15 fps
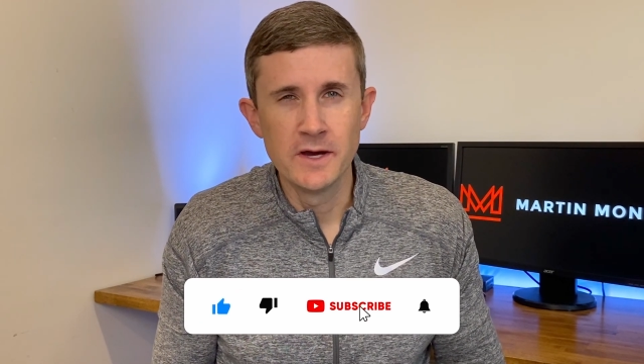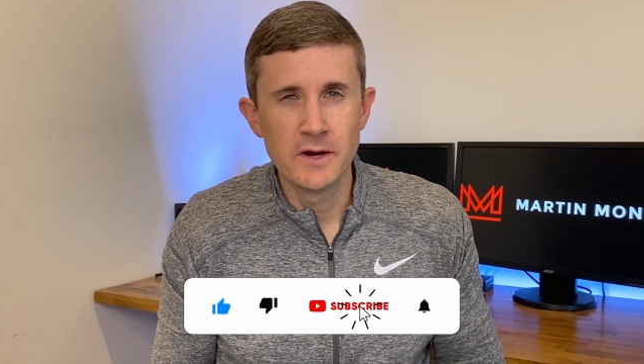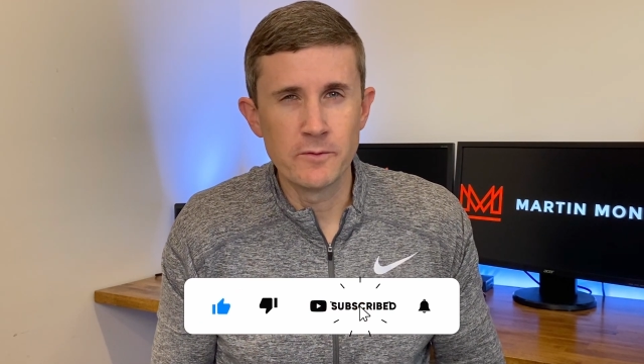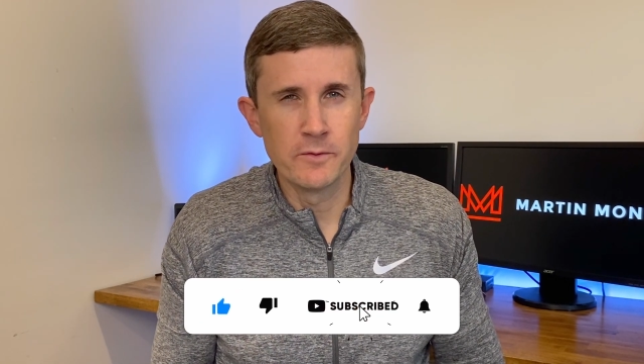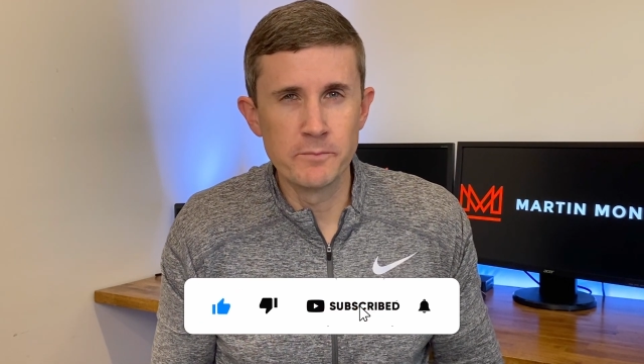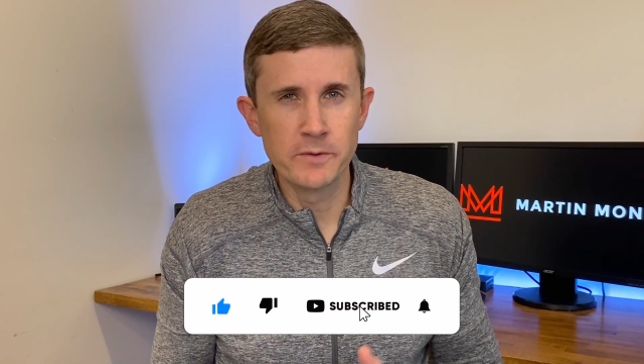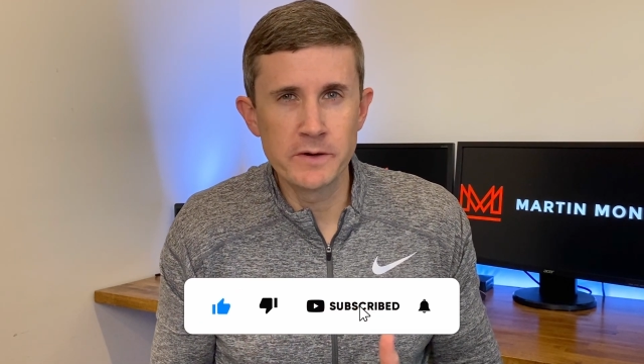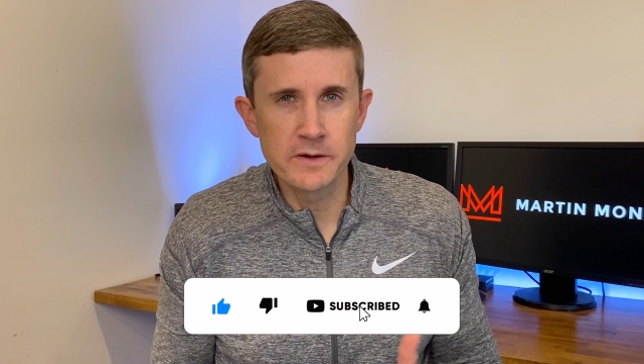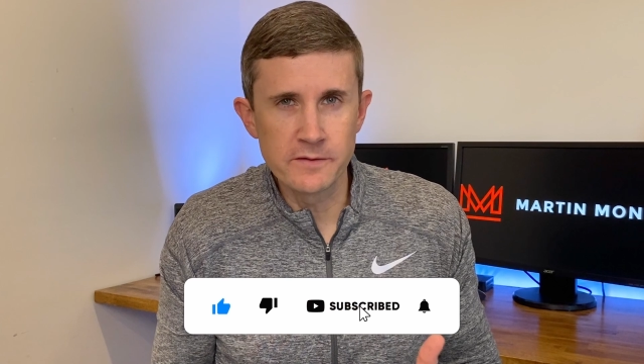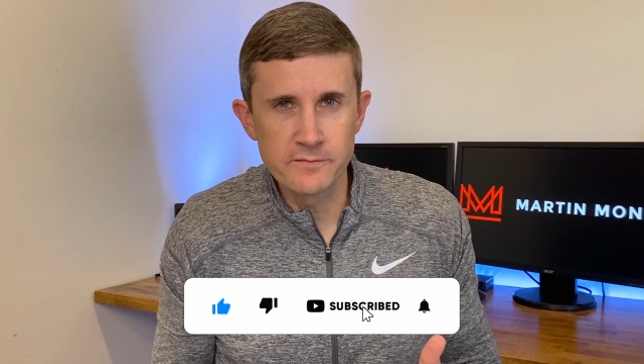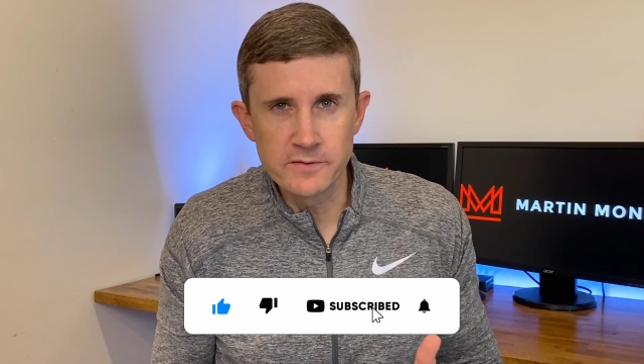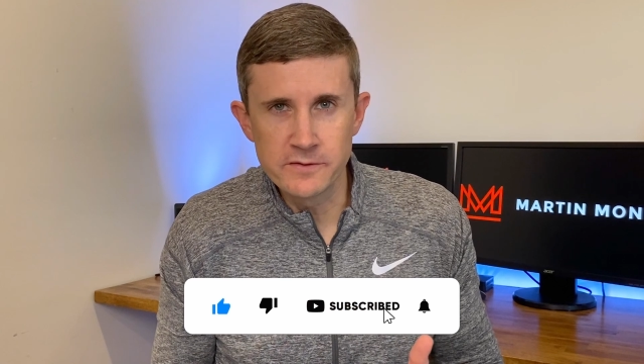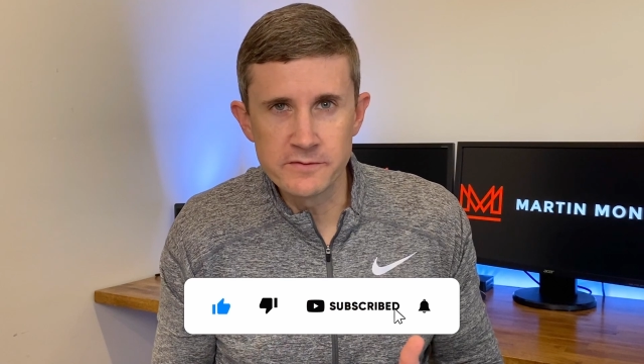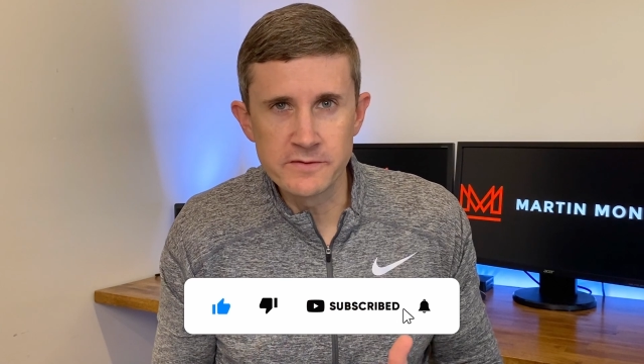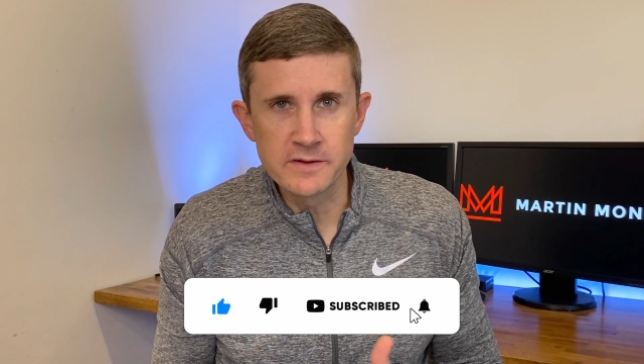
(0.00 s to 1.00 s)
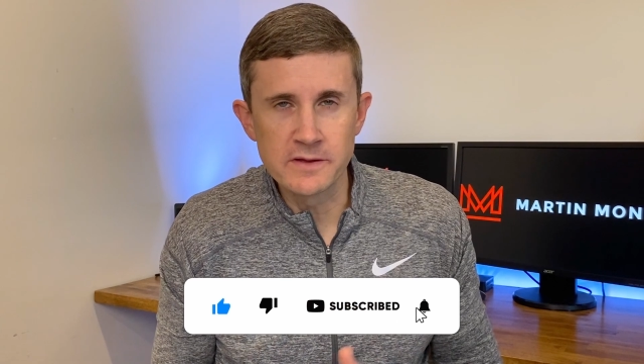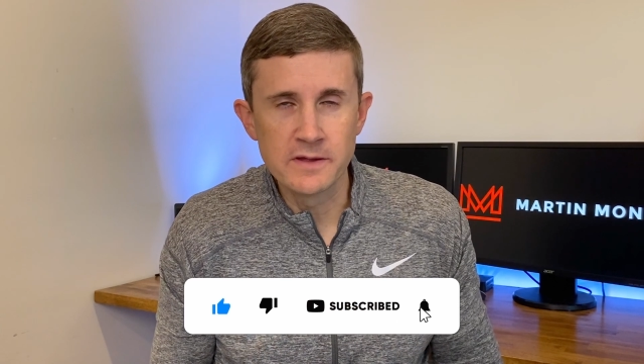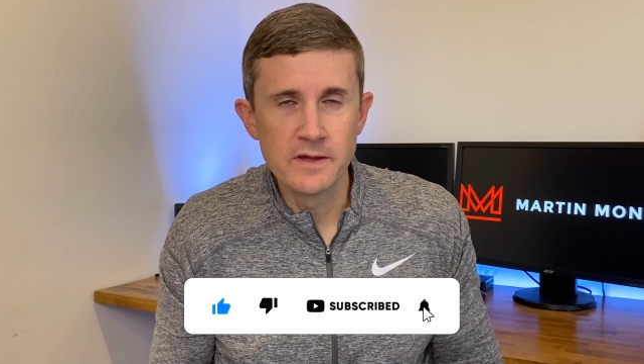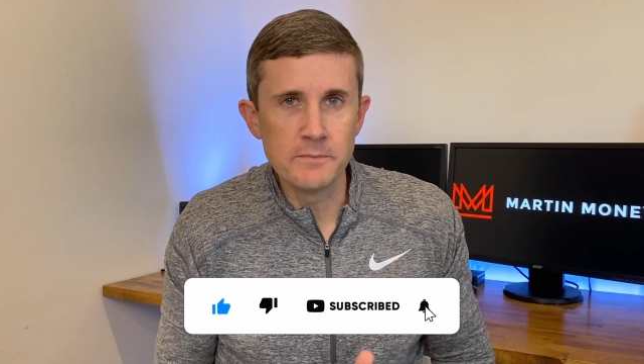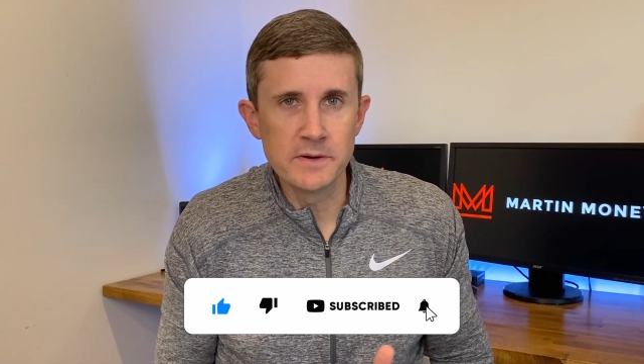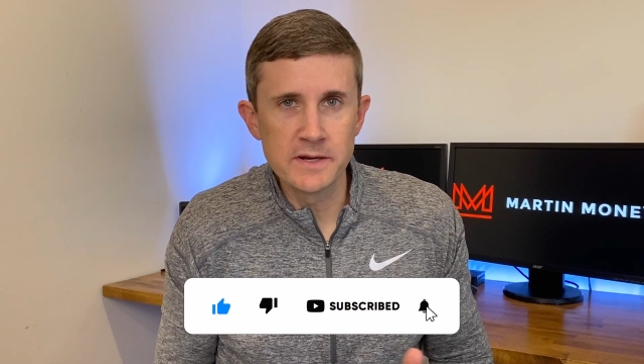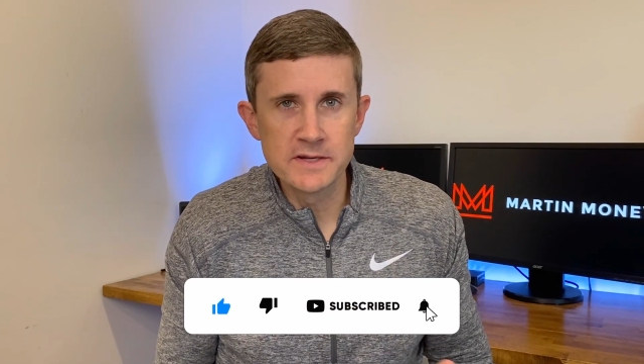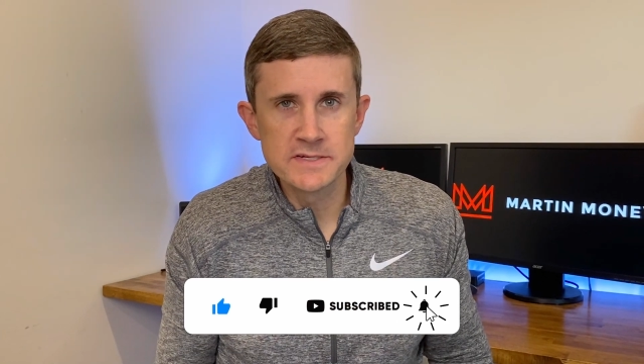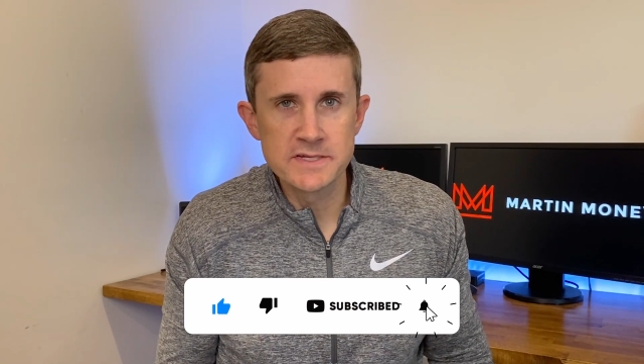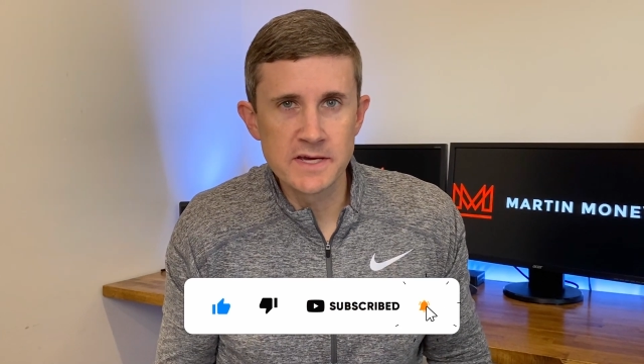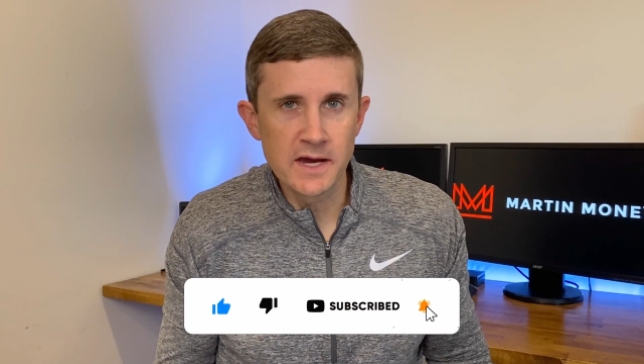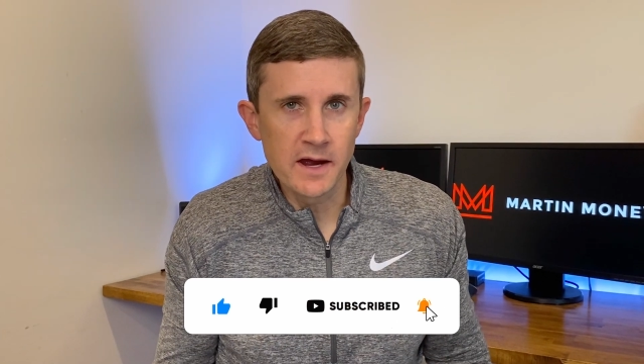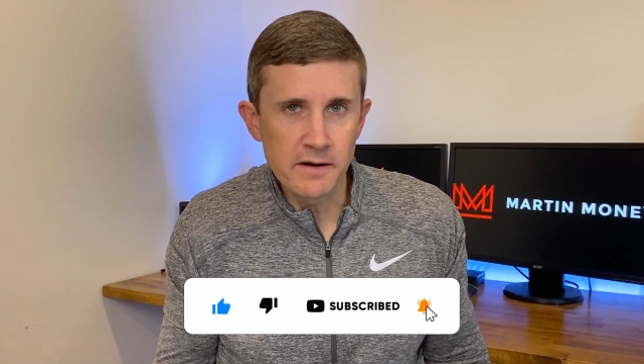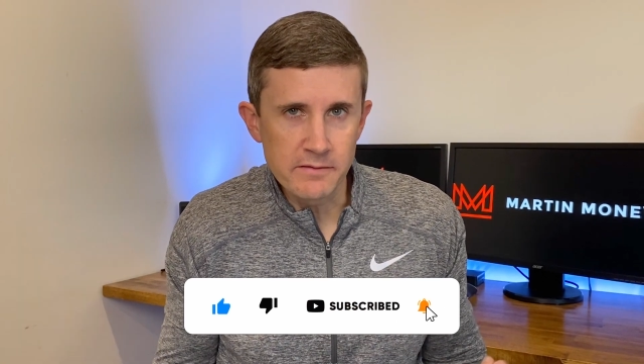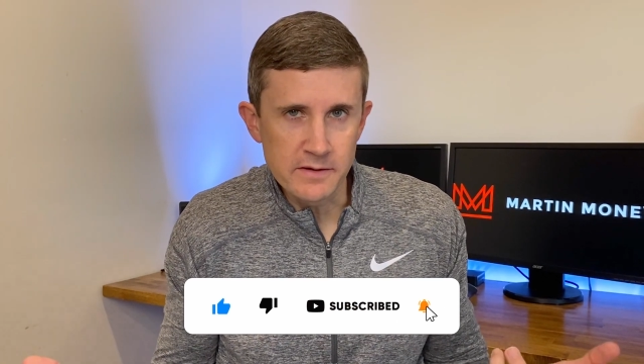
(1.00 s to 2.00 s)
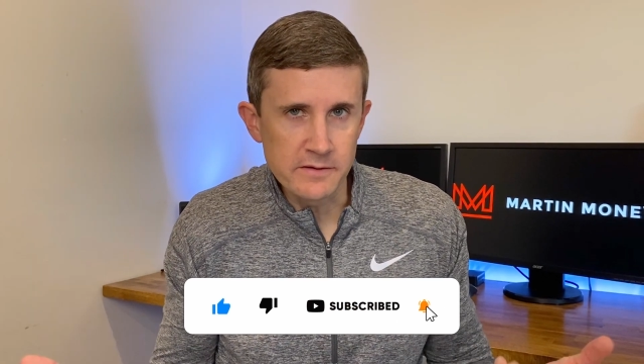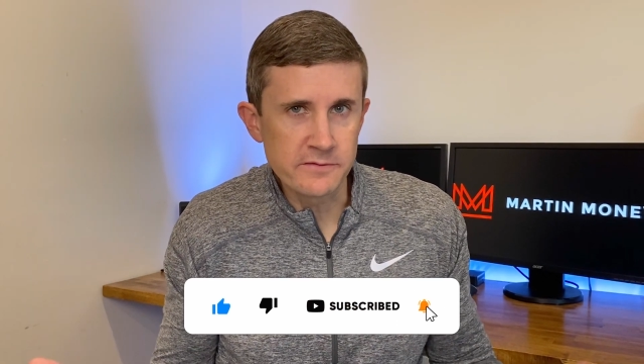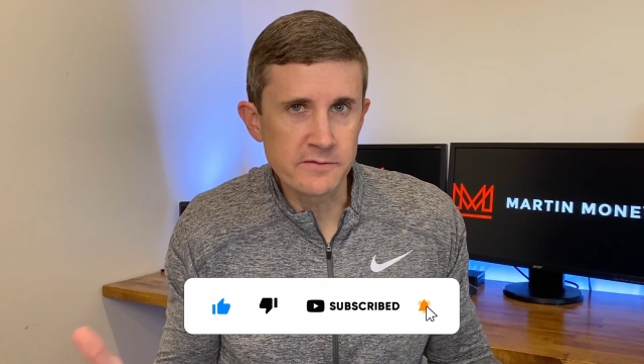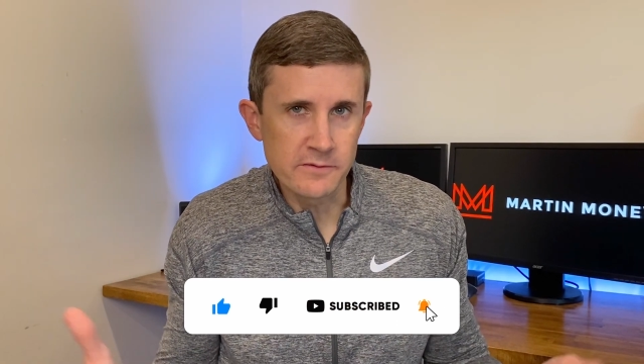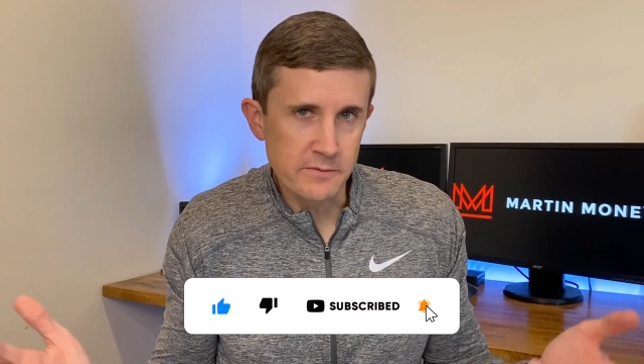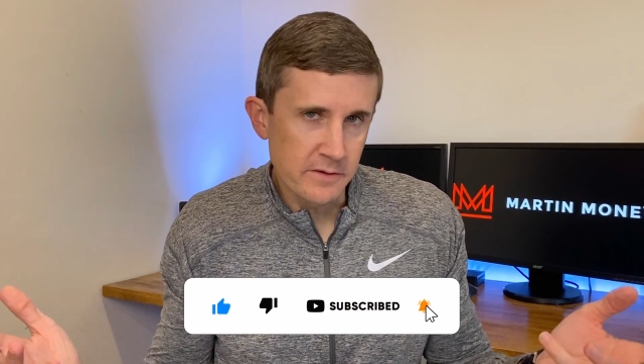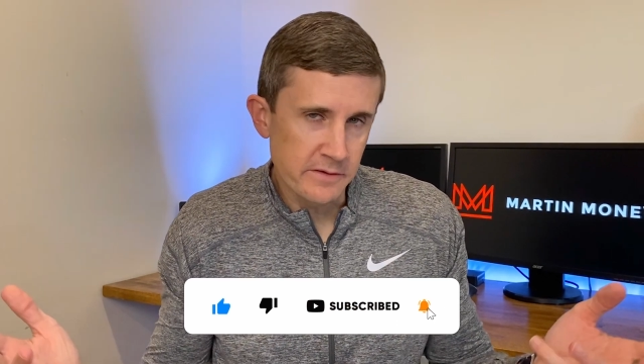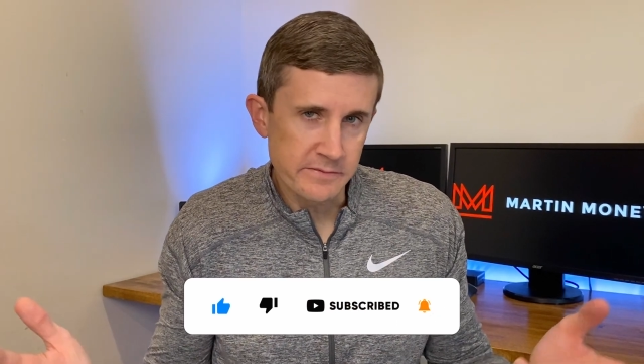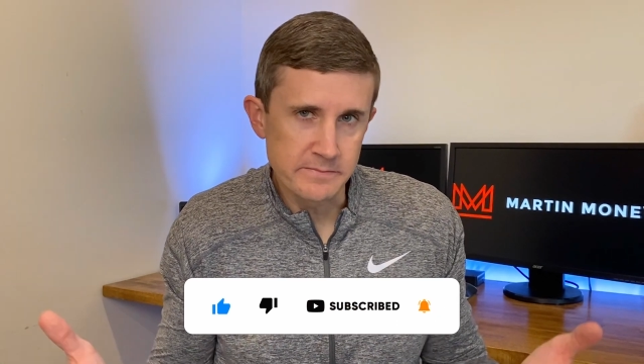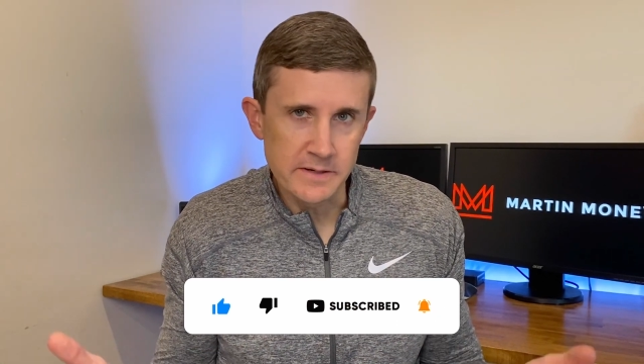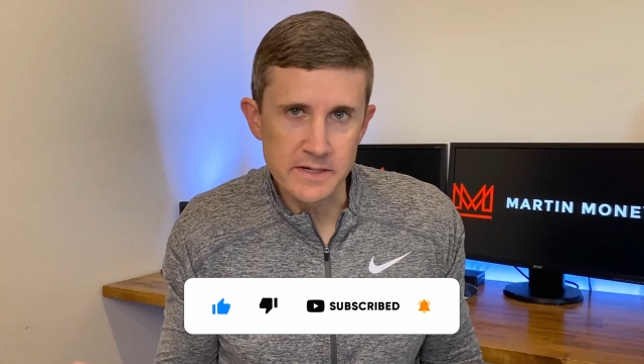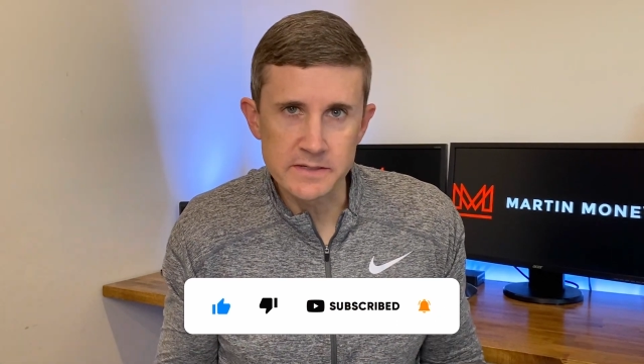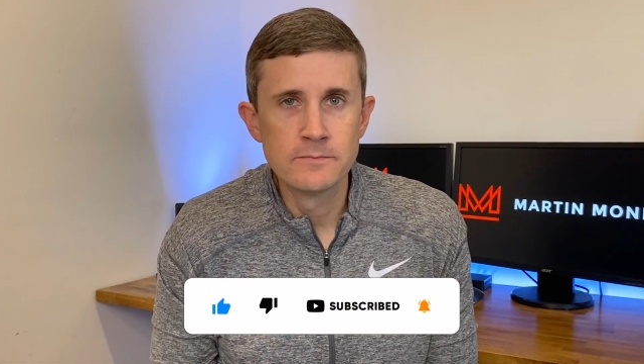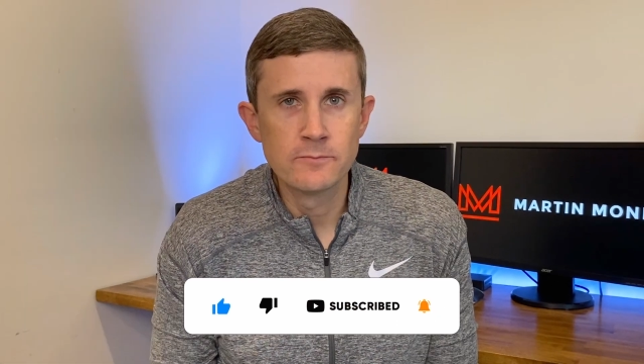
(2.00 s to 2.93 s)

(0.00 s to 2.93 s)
were pretty confusing, but it is the IRS, so what do you expect?